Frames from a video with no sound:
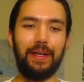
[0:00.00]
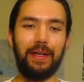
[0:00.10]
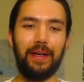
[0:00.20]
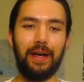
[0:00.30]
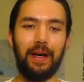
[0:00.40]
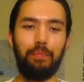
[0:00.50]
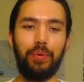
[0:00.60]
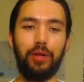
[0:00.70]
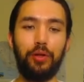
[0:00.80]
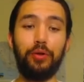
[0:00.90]

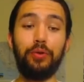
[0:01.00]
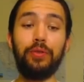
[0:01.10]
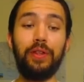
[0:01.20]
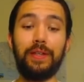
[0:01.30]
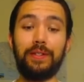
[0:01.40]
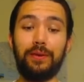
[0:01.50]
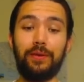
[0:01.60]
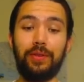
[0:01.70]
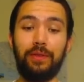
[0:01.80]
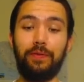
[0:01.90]
Balloon
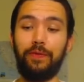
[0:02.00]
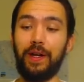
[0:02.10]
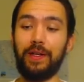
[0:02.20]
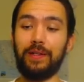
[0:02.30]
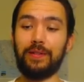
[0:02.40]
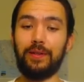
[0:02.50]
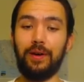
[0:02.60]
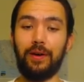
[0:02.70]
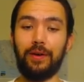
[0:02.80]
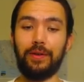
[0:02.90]
Lizard, the funniest
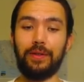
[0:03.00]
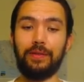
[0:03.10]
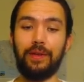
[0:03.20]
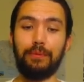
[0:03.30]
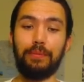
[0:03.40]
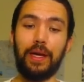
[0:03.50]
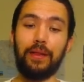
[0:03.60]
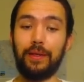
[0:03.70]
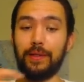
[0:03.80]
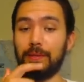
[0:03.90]
card on this fake
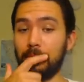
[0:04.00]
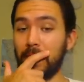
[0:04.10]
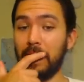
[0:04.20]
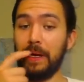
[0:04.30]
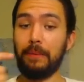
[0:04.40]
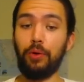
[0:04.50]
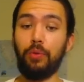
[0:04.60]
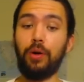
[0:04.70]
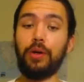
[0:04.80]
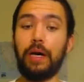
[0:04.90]
ban list.
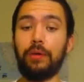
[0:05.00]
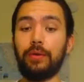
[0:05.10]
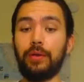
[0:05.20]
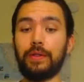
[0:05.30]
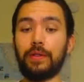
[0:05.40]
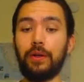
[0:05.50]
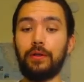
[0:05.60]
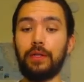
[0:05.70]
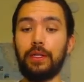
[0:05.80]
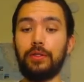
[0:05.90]
Put one counter on this
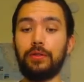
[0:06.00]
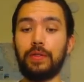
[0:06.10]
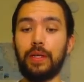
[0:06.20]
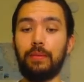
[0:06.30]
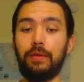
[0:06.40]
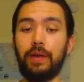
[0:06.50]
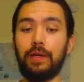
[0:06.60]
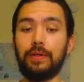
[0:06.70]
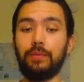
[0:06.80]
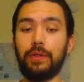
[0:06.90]
card during each of your standby
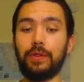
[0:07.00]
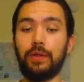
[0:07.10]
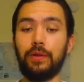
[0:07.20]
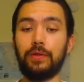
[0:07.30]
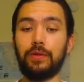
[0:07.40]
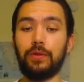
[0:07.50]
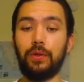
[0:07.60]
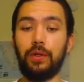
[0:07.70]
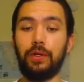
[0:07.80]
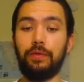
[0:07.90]
phases. When this card is
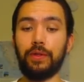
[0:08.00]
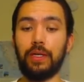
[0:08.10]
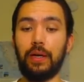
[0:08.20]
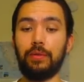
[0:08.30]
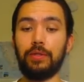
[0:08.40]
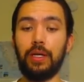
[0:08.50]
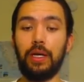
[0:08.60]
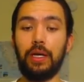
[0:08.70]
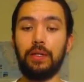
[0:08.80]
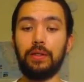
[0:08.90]
destroyed, inflict damage
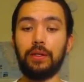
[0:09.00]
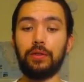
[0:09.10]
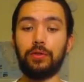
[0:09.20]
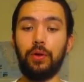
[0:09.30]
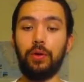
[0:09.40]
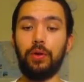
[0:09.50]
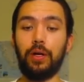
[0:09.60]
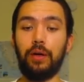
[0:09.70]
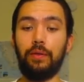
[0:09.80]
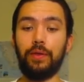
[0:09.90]
to the controller of the